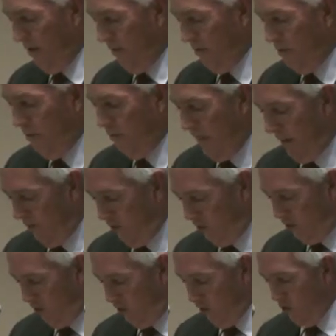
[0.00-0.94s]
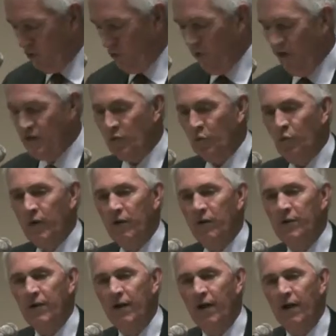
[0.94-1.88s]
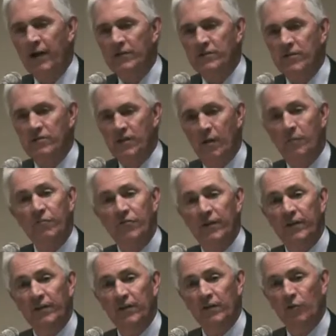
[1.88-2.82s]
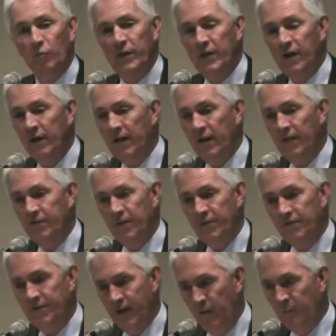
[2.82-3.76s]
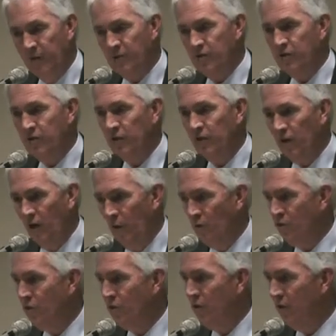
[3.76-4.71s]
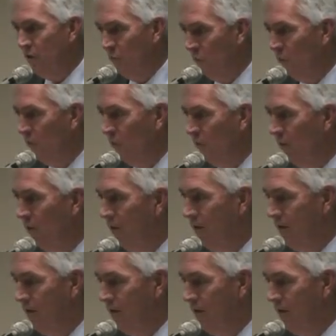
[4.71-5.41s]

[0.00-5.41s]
Young man looks the coach right square in the eye and says, I'm thinking we got to have the dumbest coach in the world.